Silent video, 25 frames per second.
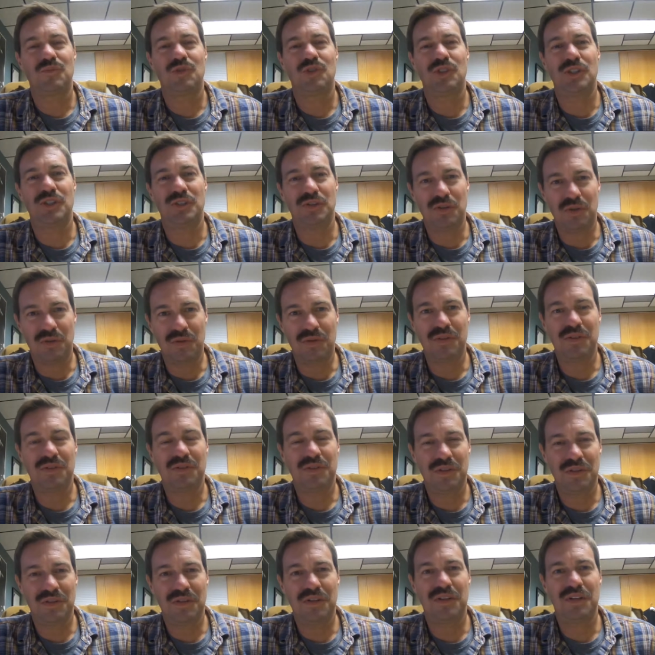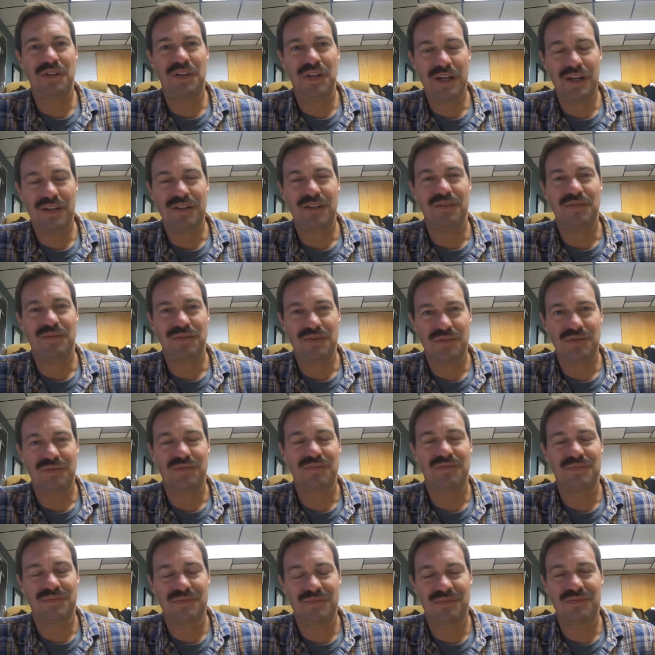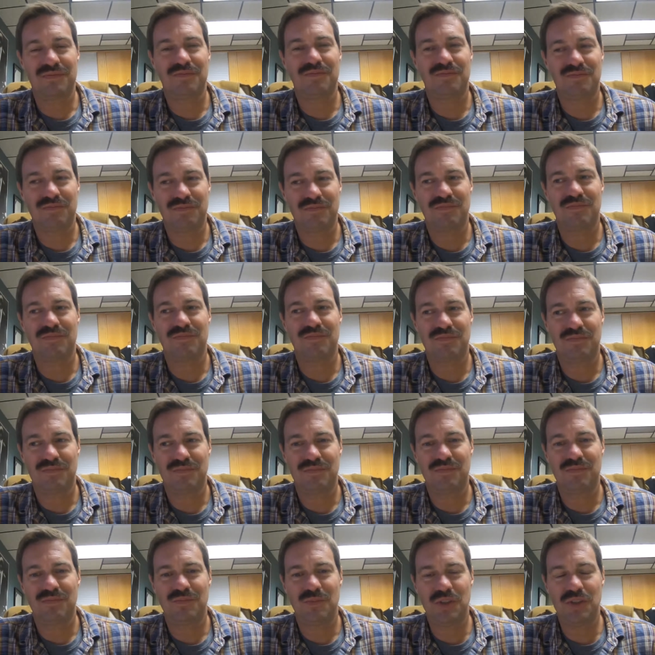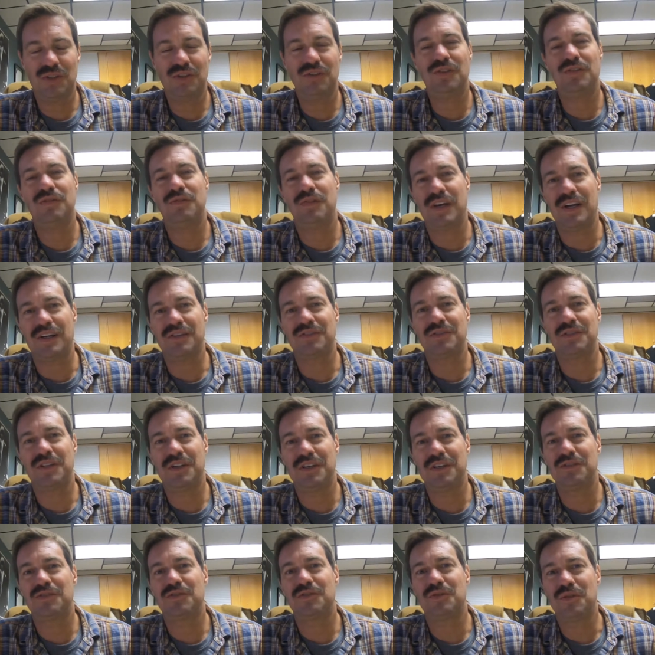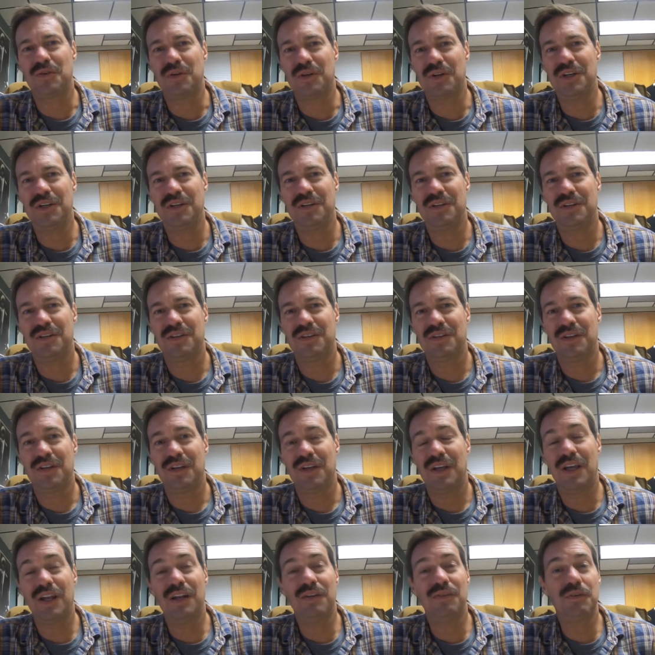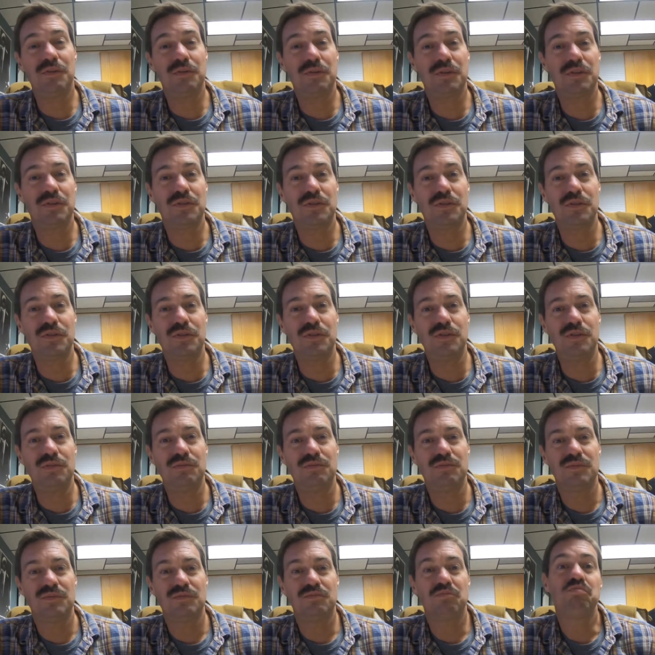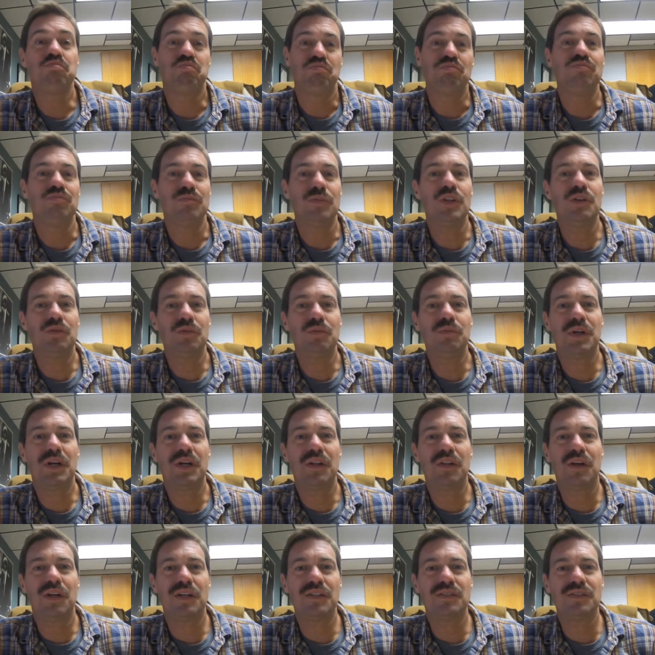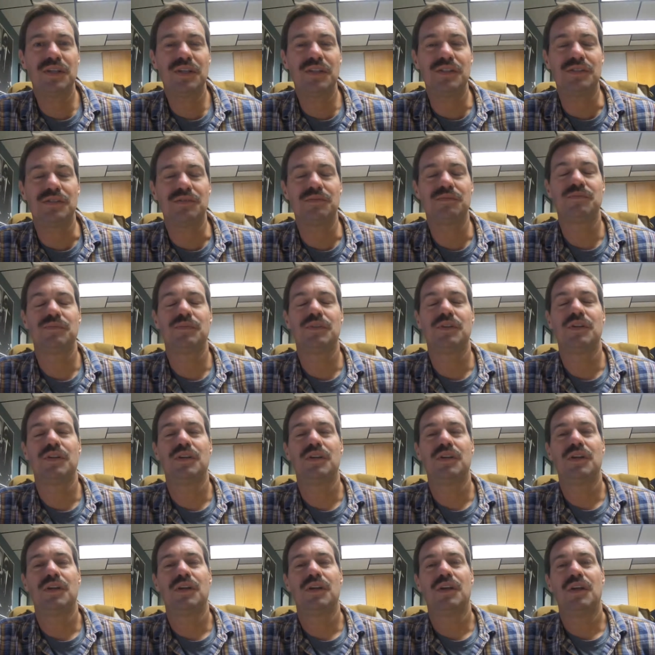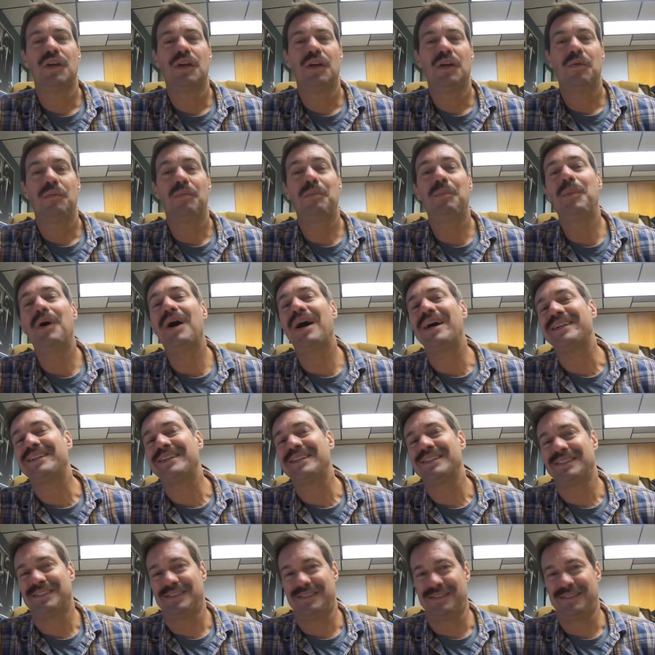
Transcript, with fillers: She told this to the detectives, which is a fascinating story, and if it were true, it would make a lot of sense. But